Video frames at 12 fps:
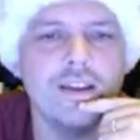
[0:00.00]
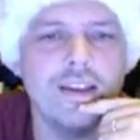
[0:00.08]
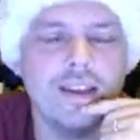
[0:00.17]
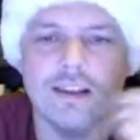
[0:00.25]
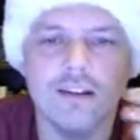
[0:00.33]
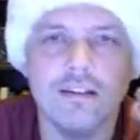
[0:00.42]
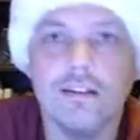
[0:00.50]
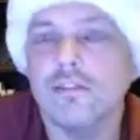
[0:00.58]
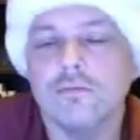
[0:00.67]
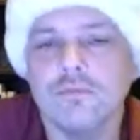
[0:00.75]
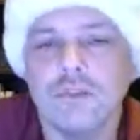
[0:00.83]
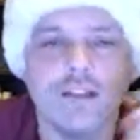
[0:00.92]
And
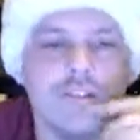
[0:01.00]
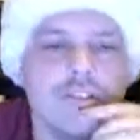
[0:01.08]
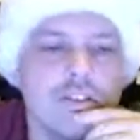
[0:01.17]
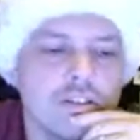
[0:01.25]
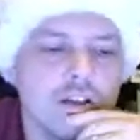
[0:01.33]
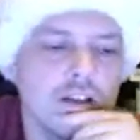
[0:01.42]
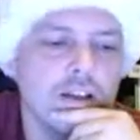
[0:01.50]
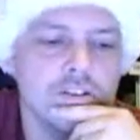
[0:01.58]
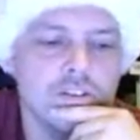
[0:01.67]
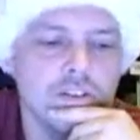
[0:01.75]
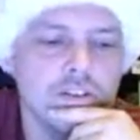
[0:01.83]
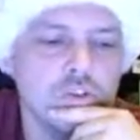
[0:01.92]
I just think
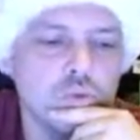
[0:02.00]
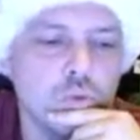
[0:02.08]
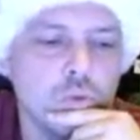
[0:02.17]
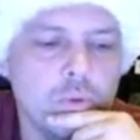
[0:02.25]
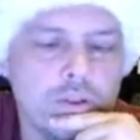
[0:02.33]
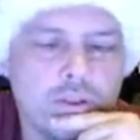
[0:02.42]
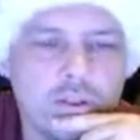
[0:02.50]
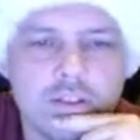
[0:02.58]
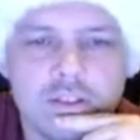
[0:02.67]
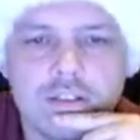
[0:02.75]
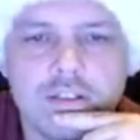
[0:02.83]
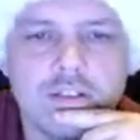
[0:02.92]
it's cool when
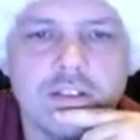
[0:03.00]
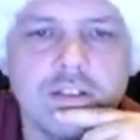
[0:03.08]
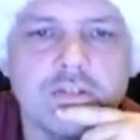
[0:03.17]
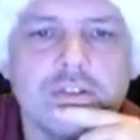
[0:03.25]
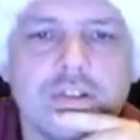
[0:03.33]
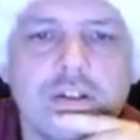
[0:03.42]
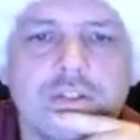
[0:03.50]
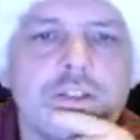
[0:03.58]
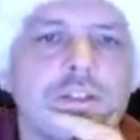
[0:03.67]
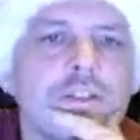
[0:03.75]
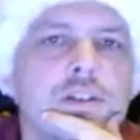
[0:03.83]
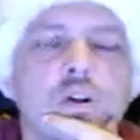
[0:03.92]
you have
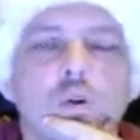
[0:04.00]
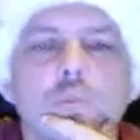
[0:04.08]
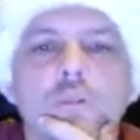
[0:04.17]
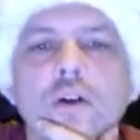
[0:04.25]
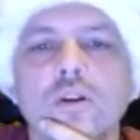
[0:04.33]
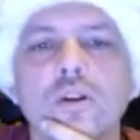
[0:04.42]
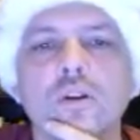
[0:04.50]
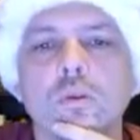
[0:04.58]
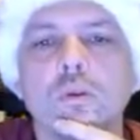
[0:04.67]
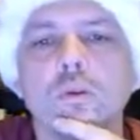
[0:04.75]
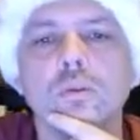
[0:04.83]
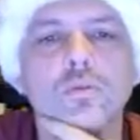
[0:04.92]
a hometown
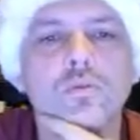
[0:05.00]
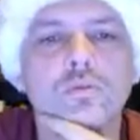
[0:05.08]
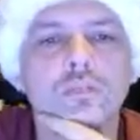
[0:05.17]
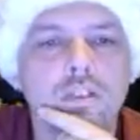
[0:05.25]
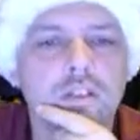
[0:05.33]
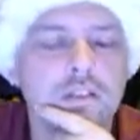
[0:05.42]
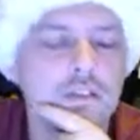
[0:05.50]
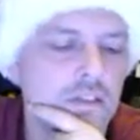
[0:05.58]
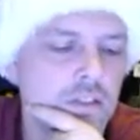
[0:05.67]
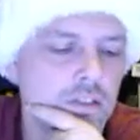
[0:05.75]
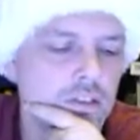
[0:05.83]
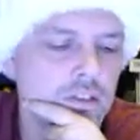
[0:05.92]
hero who's
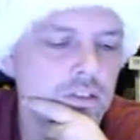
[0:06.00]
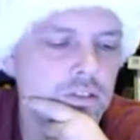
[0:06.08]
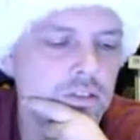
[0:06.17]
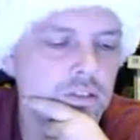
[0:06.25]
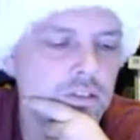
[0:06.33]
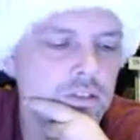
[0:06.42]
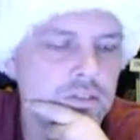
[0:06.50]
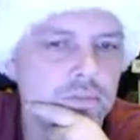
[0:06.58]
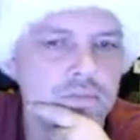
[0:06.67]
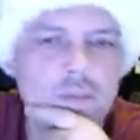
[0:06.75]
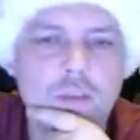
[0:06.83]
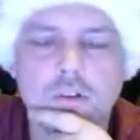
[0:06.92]

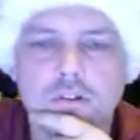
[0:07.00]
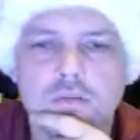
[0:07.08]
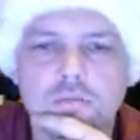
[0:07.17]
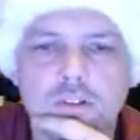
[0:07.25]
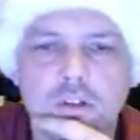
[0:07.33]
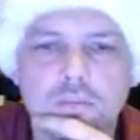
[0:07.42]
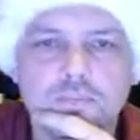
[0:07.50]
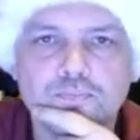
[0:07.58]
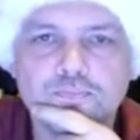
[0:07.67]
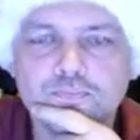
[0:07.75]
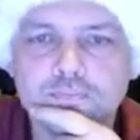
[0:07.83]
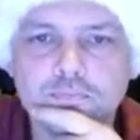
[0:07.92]
famous. So
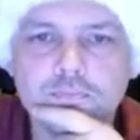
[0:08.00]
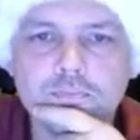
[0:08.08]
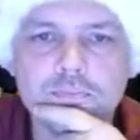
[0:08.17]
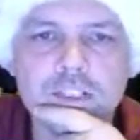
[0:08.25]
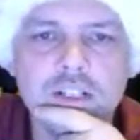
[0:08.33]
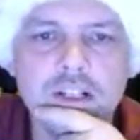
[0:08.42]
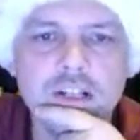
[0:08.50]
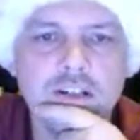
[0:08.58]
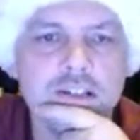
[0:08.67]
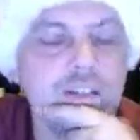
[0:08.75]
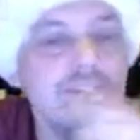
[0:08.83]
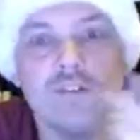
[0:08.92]

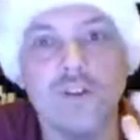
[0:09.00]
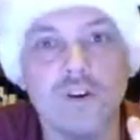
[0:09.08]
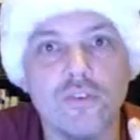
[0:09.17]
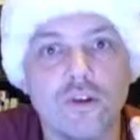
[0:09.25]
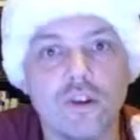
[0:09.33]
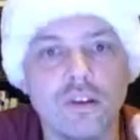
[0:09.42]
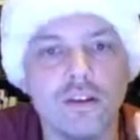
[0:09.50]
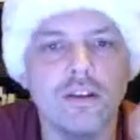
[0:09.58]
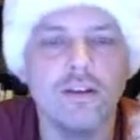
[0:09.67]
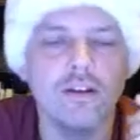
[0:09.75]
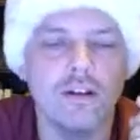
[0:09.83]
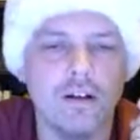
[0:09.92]
and he's very funny.
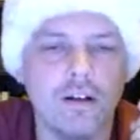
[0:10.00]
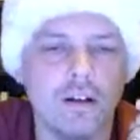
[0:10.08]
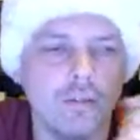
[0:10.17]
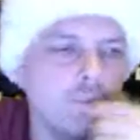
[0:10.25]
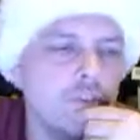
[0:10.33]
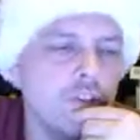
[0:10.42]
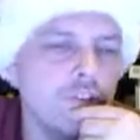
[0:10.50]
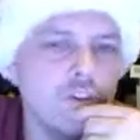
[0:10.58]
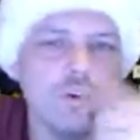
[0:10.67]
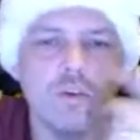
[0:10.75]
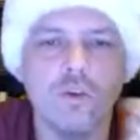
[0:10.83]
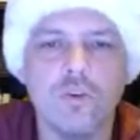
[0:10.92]
If you
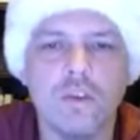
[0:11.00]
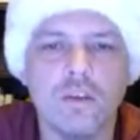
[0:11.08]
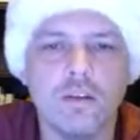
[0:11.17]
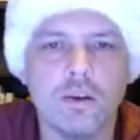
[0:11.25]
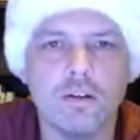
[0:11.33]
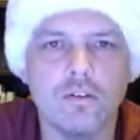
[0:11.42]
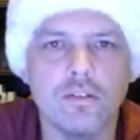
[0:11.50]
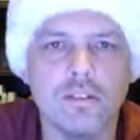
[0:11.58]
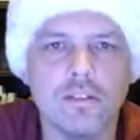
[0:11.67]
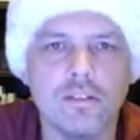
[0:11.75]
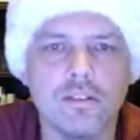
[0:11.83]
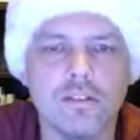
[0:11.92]
don't know who Keegan-Michael
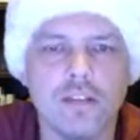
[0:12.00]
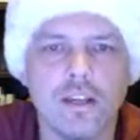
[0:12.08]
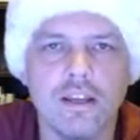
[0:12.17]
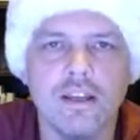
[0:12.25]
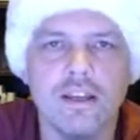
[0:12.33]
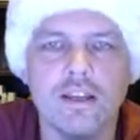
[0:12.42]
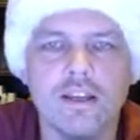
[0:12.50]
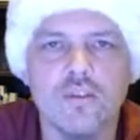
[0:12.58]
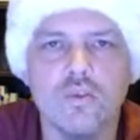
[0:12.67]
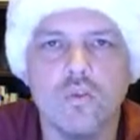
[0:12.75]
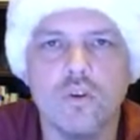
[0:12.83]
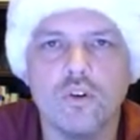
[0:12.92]
Key is,
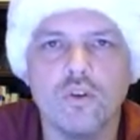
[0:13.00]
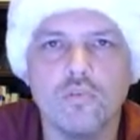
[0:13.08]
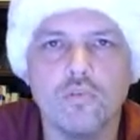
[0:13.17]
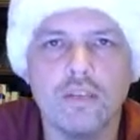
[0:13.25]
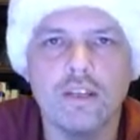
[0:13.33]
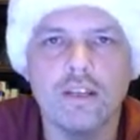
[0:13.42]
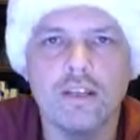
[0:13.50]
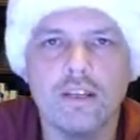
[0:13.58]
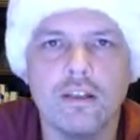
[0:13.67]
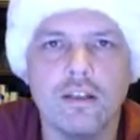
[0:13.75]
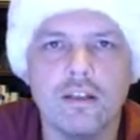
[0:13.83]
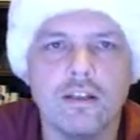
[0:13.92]
he's the one who played